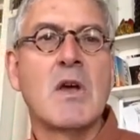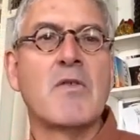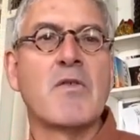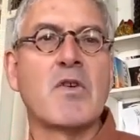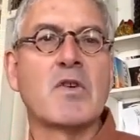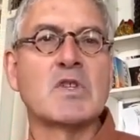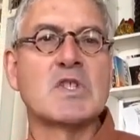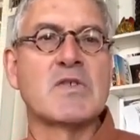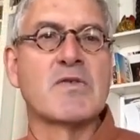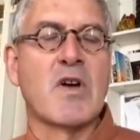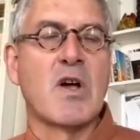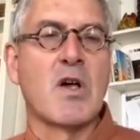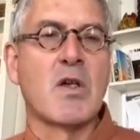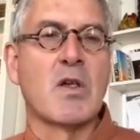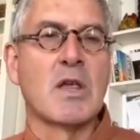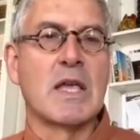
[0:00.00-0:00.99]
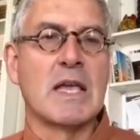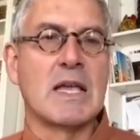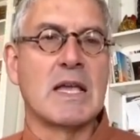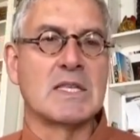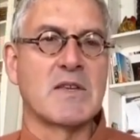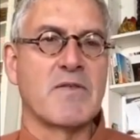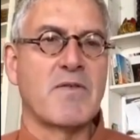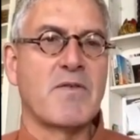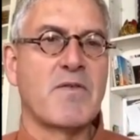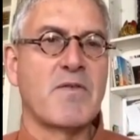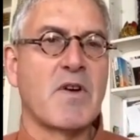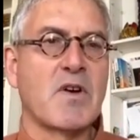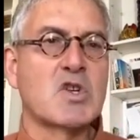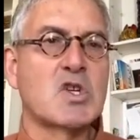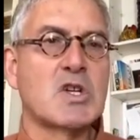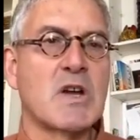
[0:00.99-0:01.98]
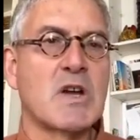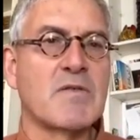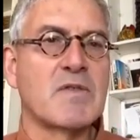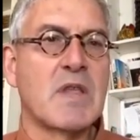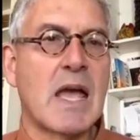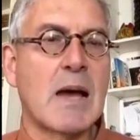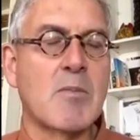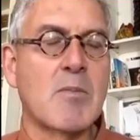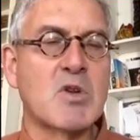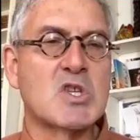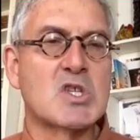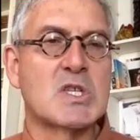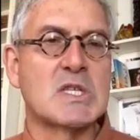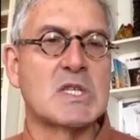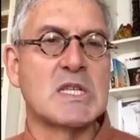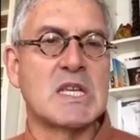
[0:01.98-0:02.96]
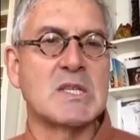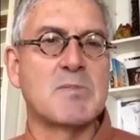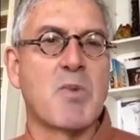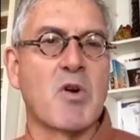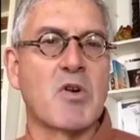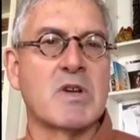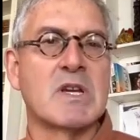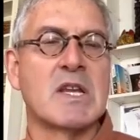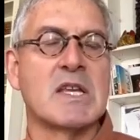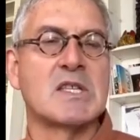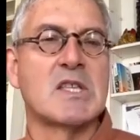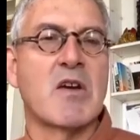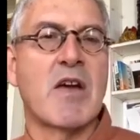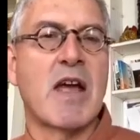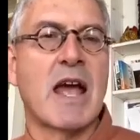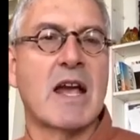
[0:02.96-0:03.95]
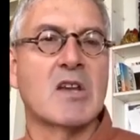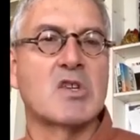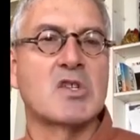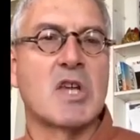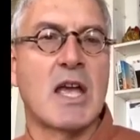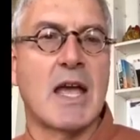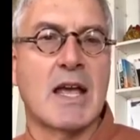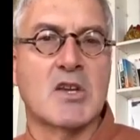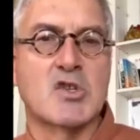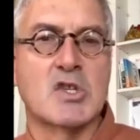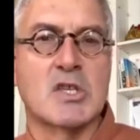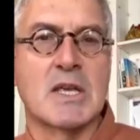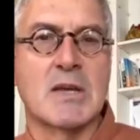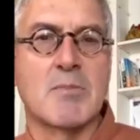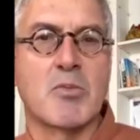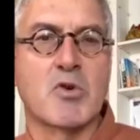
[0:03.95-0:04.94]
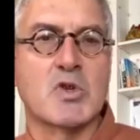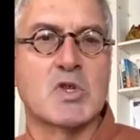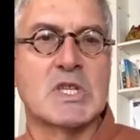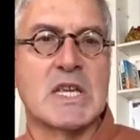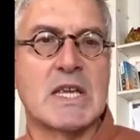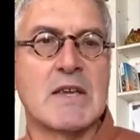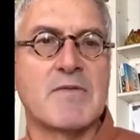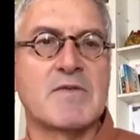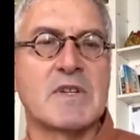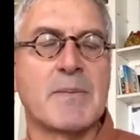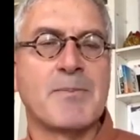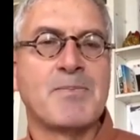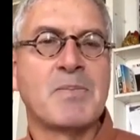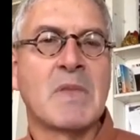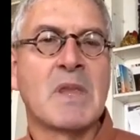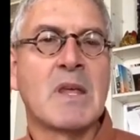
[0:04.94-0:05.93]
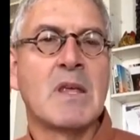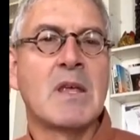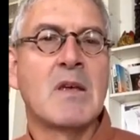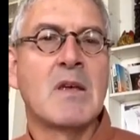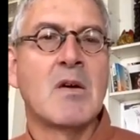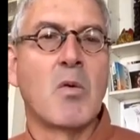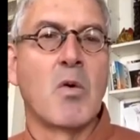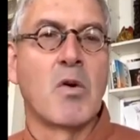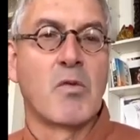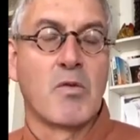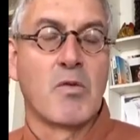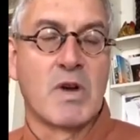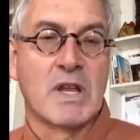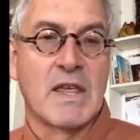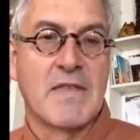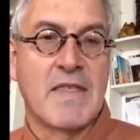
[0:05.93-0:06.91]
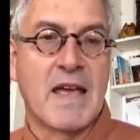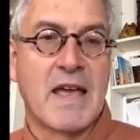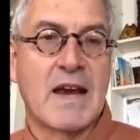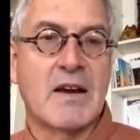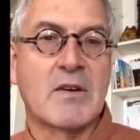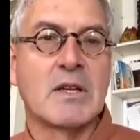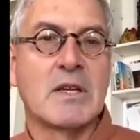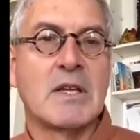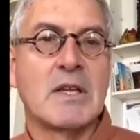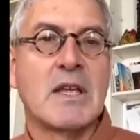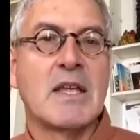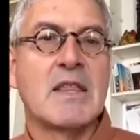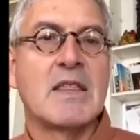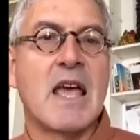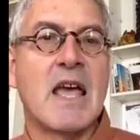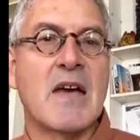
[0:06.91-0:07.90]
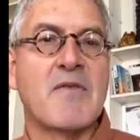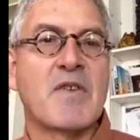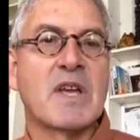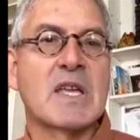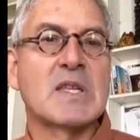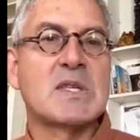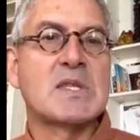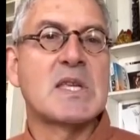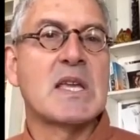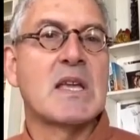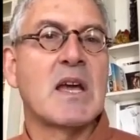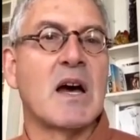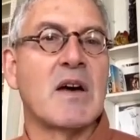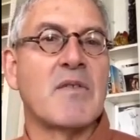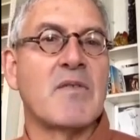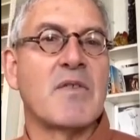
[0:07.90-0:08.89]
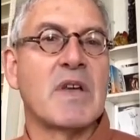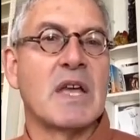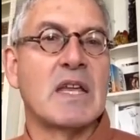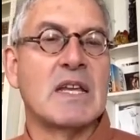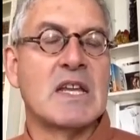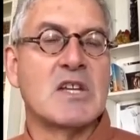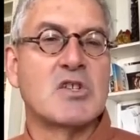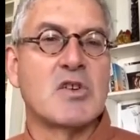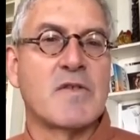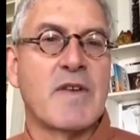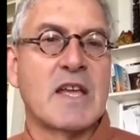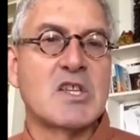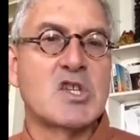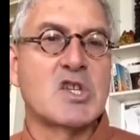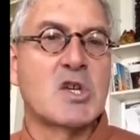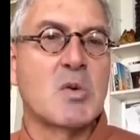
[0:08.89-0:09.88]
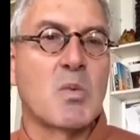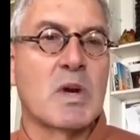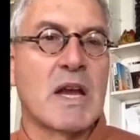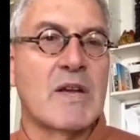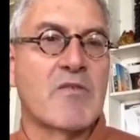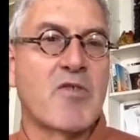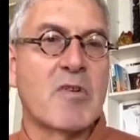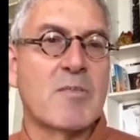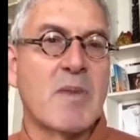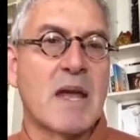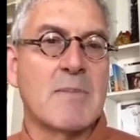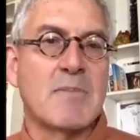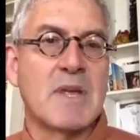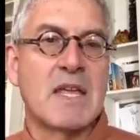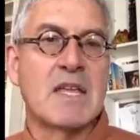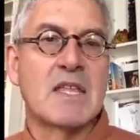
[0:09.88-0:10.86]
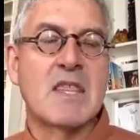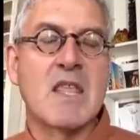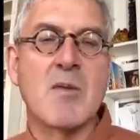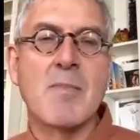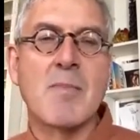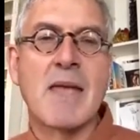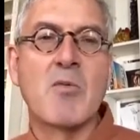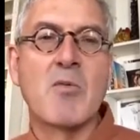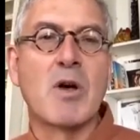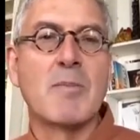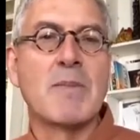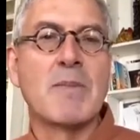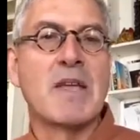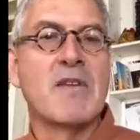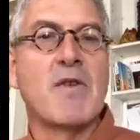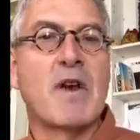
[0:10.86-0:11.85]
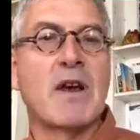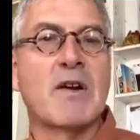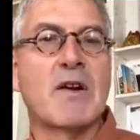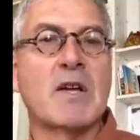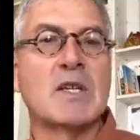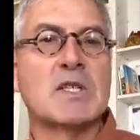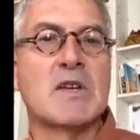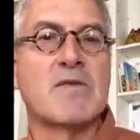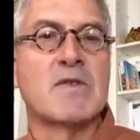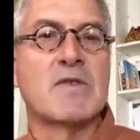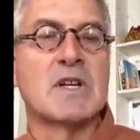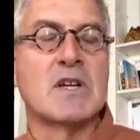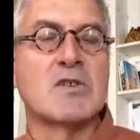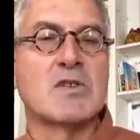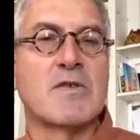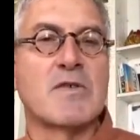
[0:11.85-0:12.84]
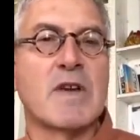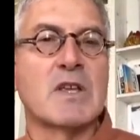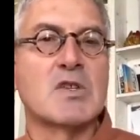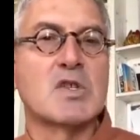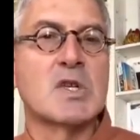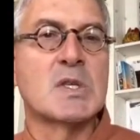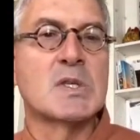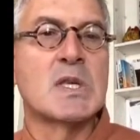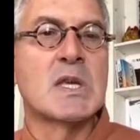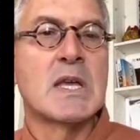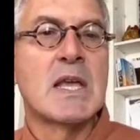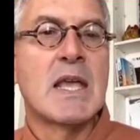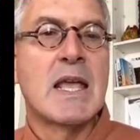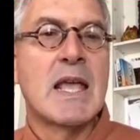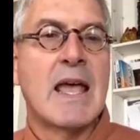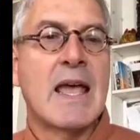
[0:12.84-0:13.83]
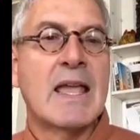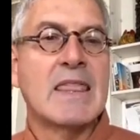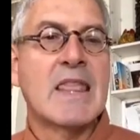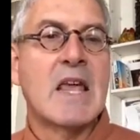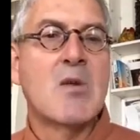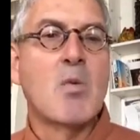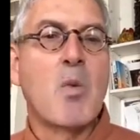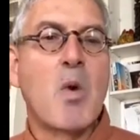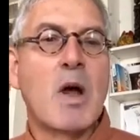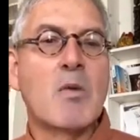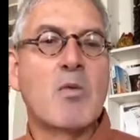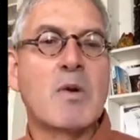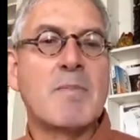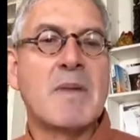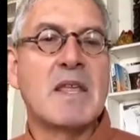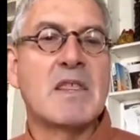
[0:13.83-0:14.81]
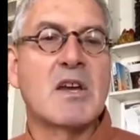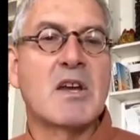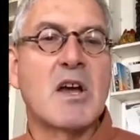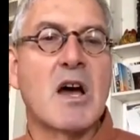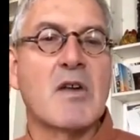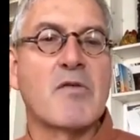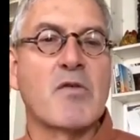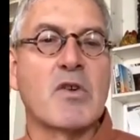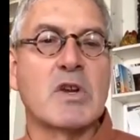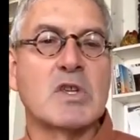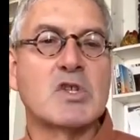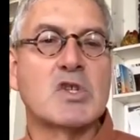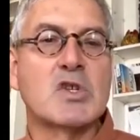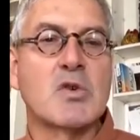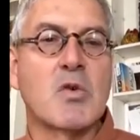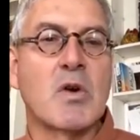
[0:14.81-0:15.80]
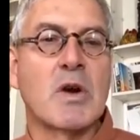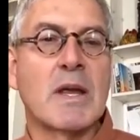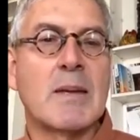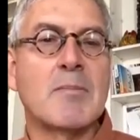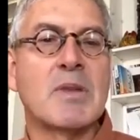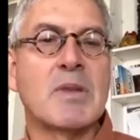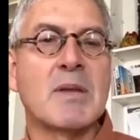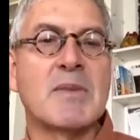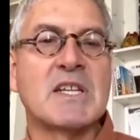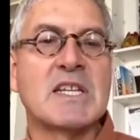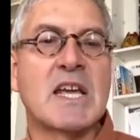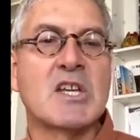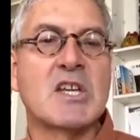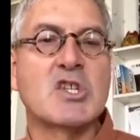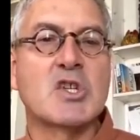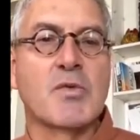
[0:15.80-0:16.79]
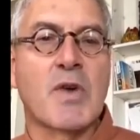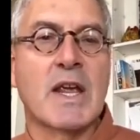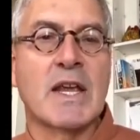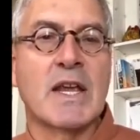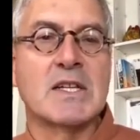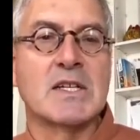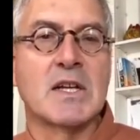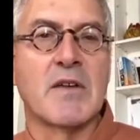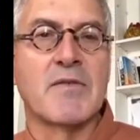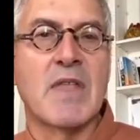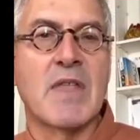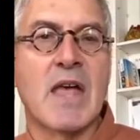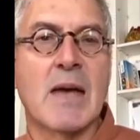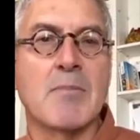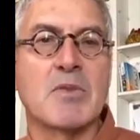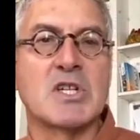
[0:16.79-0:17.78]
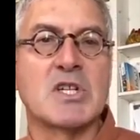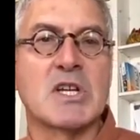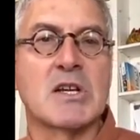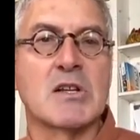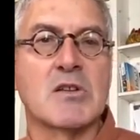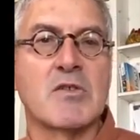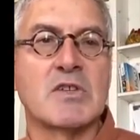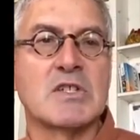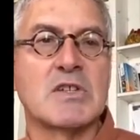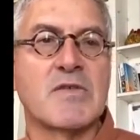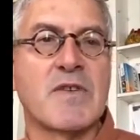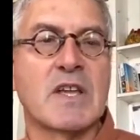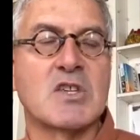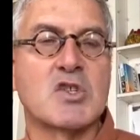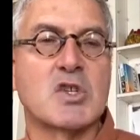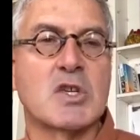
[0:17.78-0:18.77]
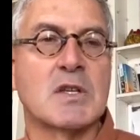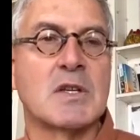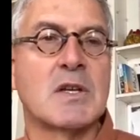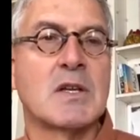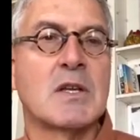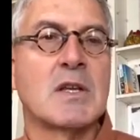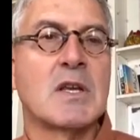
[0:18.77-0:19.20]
First of all, it's a function of how much disease burden is there actually perceived or really there, the efficacy of an intervention, whatever it might be, and there may well be various different interventions, and then what would be the coverage or implementation rate of that particular intervention.